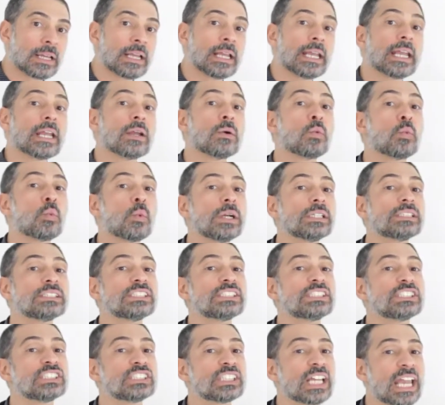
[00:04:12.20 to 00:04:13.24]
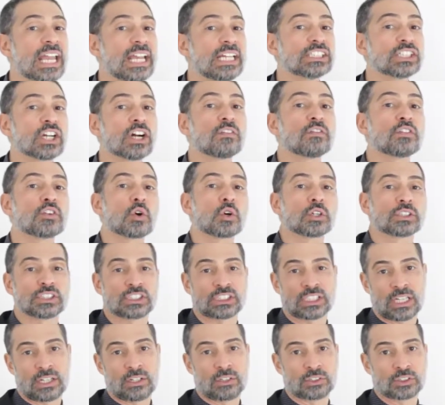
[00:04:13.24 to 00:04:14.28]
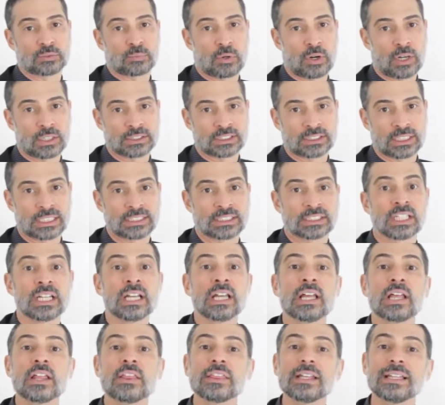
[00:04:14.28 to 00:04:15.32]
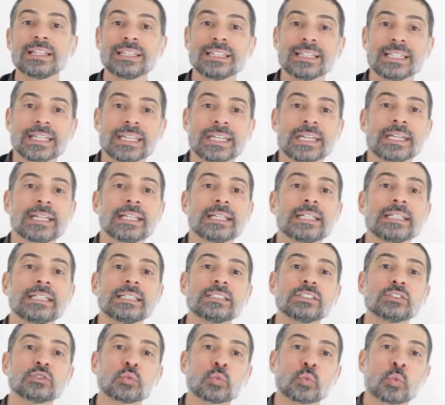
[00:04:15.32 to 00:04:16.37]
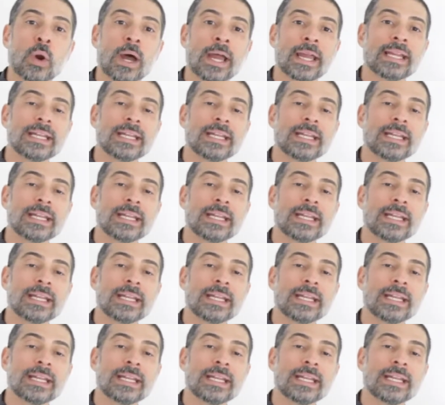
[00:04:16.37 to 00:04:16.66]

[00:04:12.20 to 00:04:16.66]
in which stage of your sales process the lead is right